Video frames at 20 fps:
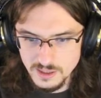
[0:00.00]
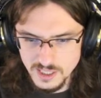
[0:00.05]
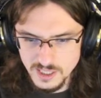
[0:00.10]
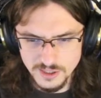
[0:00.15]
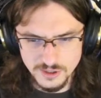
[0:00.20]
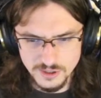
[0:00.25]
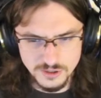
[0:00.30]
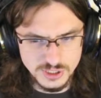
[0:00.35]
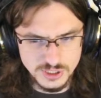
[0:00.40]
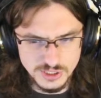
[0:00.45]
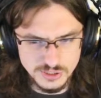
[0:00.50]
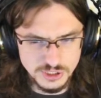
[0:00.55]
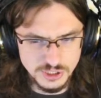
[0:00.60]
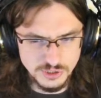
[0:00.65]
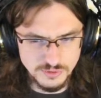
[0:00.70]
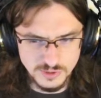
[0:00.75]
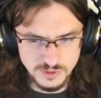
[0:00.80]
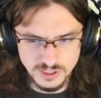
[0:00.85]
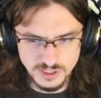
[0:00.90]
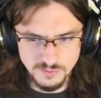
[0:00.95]
And also,
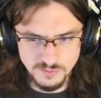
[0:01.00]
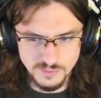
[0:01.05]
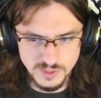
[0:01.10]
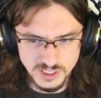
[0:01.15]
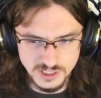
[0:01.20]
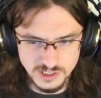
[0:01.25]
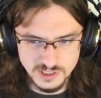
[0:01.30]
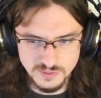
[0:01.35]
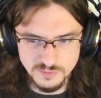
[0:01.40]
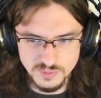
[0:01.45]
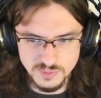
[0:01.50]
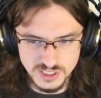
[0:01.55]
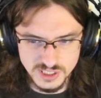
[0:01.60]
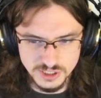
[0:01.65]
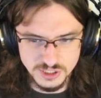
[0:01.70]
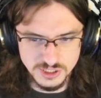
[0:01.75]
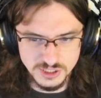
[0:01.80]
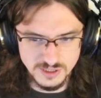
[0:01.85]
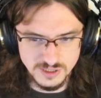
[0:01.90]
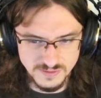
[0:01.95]
she wouldn't have been in a
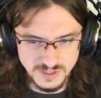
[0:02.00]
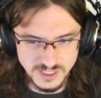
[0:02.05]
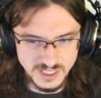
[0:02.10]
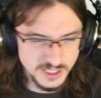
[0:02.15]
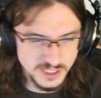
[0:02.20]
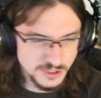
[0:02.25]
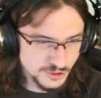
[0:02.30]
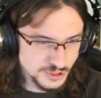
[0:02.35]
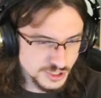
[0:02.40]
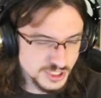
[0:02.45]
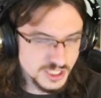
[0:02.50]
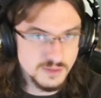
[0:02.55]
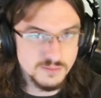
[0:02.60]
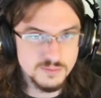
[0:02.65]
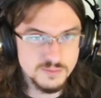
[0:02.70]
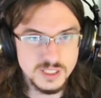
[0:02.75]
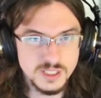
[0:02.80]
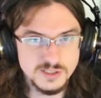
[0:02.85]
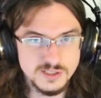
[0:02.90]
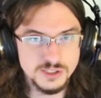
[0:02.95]
position of
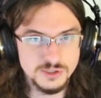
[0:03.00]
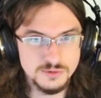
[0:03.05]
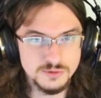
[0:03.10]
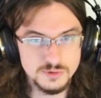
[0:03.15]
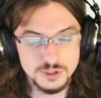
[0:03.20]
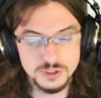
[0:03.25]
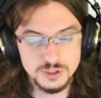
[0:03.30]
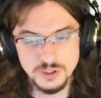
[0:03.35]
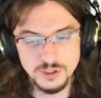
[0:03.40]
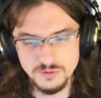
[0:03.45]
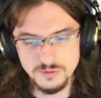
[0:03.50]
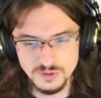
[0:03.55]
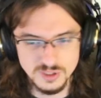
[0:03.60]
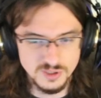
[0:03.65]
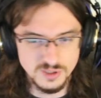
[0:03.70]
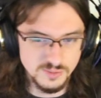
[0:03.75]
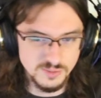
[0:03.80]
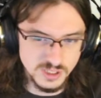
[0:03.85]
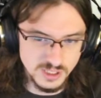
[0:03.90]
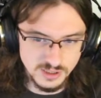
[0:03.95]
leadership that she was shown
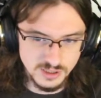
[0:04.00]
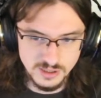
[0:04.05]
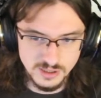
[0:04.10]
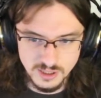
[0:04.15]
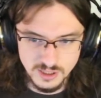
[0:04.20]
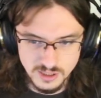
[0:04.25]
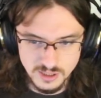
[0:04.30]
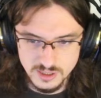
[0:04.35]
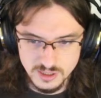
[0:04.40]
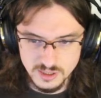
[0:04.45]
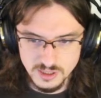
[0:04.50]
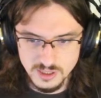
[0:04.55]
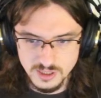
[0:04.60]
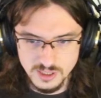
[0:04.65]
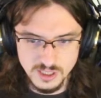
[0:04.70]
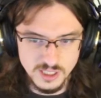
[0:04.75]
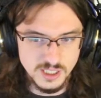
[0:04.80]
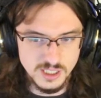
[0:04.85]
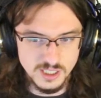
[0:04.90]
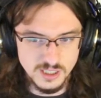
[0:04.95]
to be.
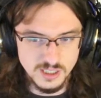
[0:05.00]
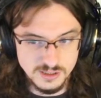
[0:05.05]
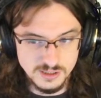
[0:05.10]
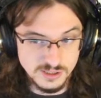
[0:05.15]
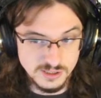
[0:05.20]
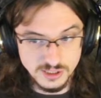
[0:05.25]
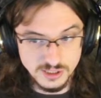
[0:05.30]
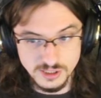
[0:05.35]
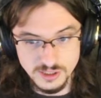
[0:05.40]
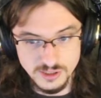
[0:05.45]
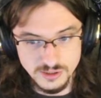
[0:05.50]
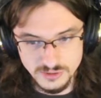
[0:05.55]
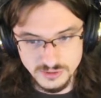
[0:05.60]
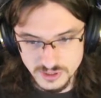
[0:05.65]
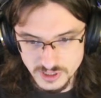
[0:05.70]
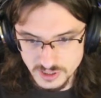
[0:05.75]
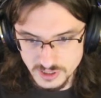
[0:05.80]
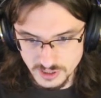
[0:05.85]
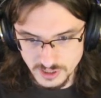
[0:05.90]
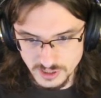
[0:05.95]
So,
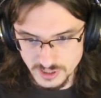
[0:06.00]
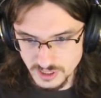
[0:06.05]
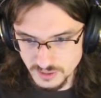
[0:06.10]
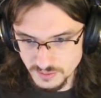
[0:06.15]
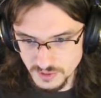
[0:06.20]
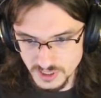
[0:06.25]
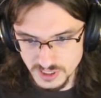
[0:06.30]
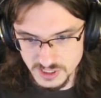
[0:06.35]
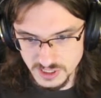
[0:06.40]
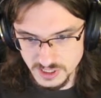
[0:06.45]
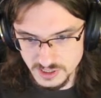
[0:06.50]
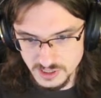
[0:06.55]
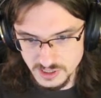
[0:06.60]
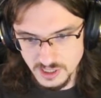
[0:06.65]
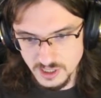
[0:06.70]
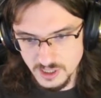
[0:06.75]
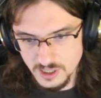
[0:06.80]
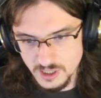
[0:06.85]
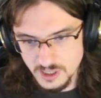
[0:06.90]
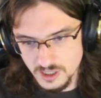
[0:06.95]
you know, that makes sense.
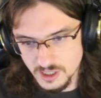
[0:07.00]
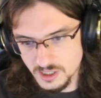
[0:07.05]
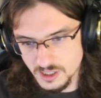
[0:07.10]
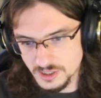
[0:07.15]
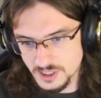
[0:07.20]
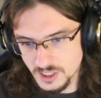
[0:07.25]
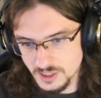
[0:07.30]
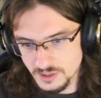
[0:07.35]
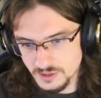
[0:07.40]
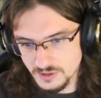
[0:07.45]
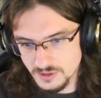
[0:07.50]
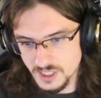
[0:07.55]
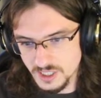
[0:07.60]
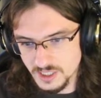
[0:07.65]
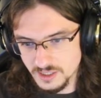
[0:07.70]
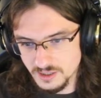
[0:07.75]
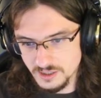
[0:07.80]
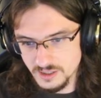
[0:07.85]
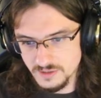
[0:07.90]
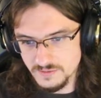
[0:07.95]
On the other
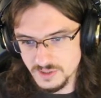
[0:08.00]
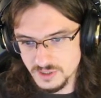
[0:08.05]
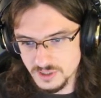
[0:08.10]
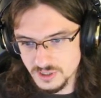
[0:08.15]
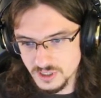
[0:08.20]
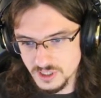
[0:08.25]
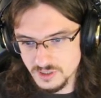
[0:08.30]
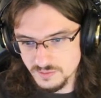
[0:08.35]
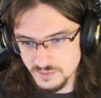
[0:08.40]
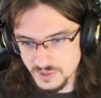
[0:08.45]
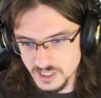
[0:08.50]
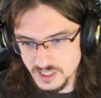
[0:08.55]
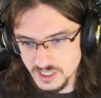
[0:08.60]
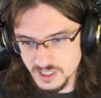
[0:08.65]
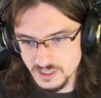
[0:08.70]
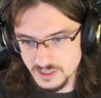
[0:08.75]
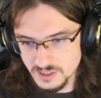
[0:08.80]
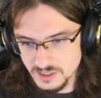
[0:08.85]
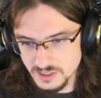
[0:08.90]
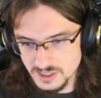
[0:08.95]
hand, leaving Dog
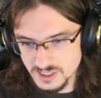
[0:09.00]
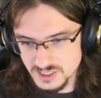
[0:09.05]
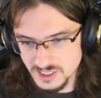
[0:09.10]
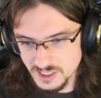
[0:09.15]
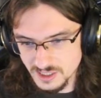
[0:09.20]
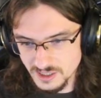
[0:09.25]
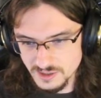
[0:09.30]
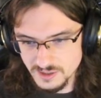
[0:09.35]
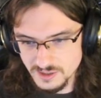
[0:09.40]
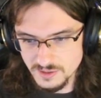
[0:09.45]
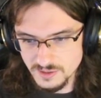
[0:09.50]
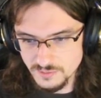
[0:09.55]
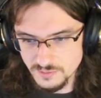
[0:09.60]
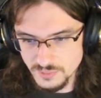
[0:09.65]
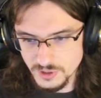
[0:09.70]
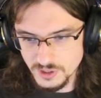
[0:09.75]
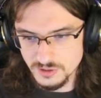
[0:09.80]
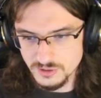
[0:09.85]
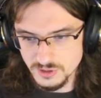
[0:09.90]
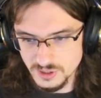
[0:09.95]
behind could
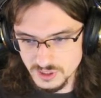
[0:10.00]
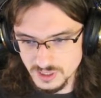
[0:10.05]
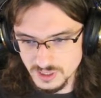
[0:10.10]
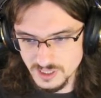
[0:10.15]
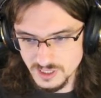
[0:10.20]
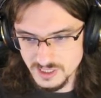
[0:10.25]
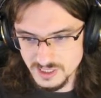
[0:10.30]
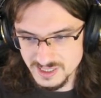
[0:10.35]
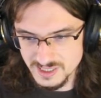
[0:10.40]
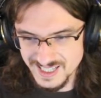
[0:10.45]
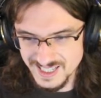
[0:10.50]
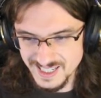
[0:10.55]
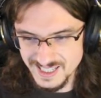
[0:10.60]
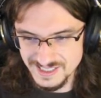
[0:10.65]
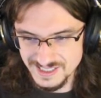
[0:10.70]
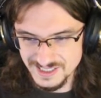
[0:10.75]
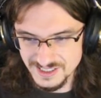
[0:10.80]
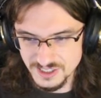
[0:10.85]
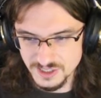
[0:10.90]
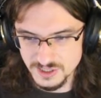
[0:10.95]
signpost Leia's
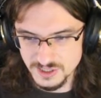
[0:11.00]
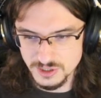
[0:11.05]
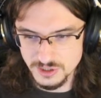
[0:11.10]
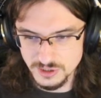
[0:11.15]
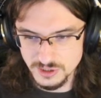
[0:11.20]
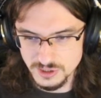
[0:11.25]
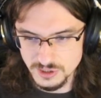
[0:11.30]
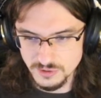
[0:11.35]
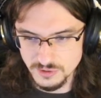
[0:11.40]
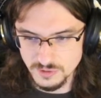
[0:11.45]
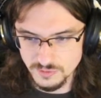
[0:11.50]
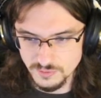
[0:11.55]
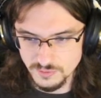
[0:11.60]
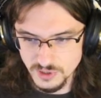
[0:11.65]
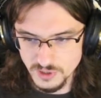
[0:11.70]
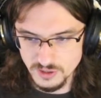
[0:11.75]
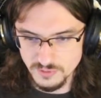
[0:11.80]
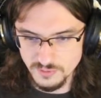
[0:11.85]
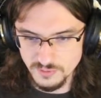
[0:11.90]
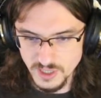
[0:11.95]
hidden distrust toward
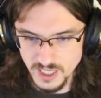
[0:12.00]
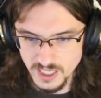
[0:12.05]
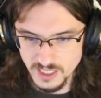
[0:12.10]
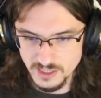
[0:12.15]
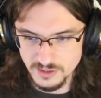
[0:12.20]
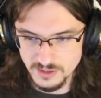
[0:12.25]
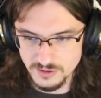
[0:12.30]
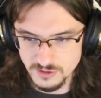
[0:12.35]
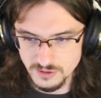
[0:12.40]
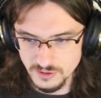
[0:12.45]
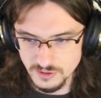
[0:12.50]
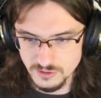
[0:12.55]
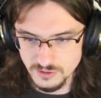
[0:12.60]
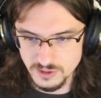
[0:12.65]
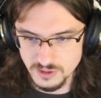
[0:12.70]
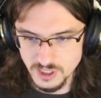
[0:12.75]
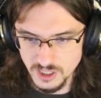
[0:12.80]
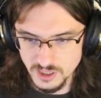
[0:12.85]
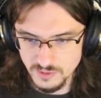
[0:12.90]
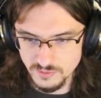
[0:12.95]
Pope and her
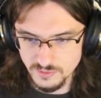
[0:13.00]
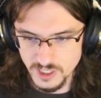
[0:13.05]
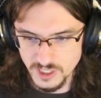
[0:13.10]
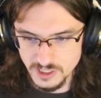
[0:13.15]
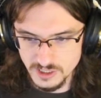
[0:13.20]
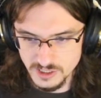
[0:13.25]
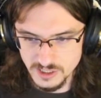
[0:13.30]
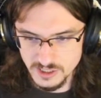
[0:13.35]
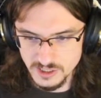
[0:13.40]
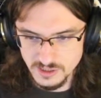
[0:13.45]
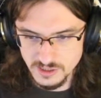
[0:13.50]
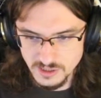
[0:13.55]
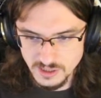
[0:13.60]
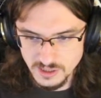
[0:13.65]
old comrades.